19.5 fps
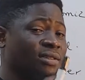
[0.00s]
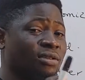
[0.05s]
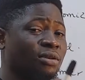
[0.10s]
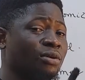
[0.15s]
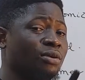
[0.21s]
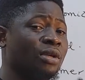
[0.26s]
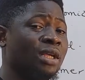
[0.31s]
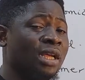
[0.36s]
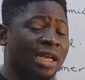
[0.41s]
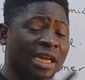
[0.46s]

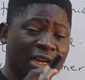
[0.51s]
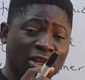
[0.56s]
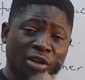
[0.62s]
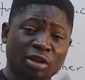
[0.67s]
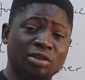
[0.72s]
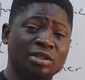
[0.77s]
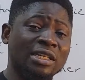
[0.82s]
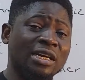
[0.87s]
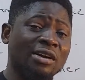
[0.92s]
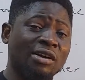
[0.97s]
So a
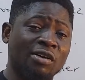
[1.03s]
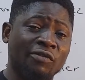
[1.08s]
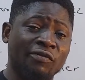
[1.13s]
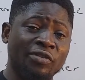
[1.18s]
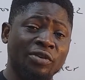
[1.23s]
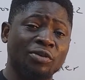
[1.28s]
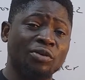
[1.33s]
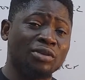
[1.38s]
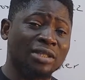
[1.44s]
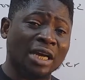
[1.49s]
lot of
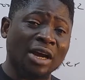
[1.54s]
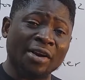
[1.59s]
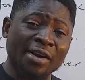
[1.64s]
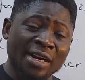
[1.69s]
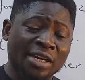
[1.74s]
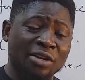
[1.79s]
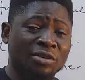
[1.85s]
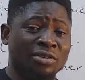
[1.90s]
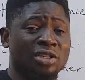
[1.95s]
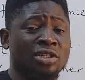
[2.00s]
videos are
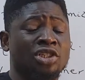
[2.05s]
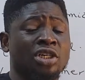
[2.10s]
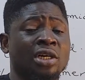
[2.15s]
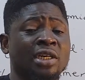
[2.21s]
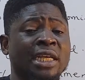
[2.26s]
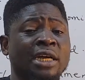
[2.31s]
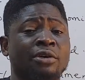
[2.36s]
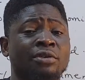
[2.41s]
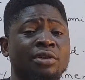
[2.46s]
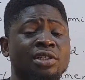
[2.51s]
already on this
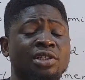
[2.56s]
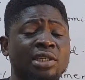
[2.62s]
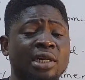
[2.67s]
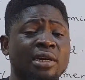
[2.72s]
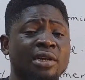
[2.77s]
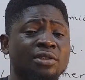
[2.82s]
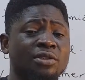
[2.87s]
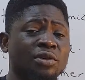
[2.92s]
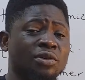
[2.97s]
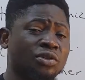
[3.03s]
channel,
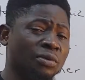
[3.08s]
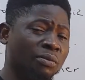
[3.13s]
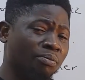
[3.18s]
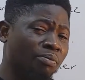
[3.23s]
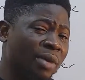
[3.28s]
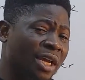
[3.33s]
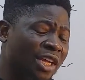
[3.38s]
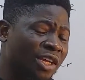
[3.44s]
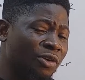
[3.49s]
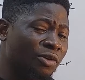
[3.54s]
so you should
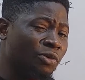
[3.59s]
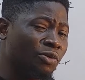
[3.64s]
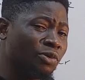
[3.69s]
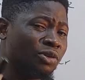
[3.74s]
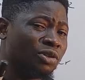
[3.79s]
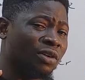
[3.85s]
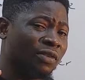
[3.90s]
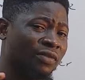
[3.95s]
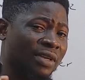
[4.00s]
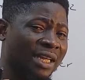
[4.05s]
make
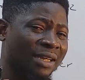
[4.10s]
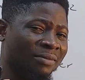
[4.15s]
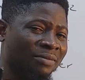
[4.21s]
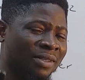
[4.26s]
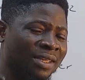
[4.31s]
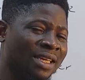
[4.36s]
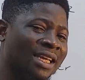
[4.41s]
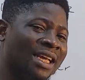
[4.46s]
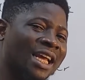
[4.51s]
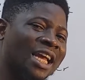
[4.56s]
use of them,
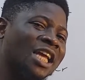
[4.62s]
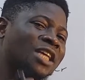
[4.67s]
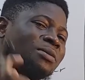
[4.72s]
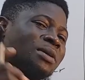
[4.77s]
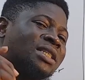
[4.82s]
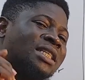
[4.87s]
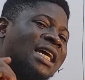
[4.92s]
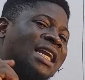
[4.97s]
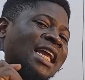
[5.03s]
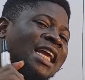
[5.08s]

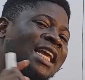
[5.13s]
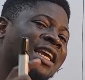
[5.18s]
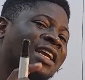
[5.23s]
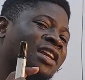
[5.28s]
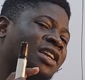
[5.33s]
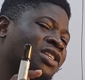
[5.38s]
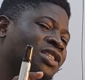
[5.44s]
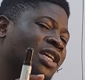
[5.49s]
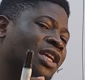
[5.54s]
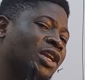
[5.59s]
especially
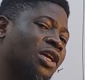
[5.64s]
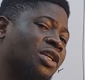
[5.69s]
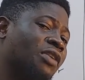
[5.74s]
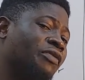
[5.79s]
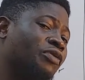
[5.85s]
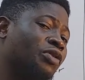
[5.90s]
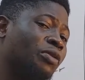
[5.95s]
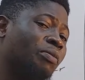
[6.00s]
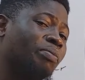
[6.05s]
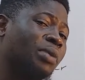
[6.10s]
English. A lot
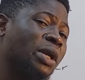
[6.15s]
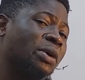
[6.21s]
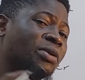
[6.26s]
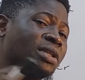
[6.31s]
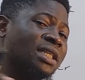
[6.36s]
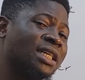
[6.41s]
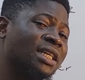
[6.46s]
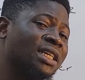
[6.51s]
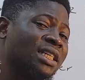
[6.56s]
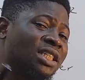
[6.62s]
of you play
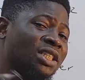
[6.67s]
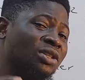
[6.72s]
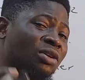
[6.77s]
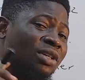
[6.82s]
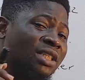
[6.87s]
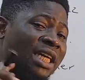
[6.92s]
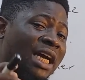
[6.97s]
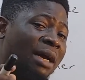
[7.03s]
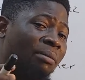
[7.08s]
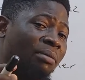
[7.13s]
with English in
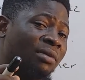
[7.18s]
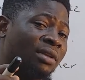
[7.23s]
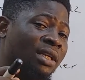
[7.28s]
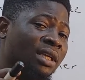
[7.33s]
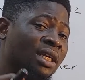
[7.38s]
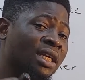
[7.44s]
your jam.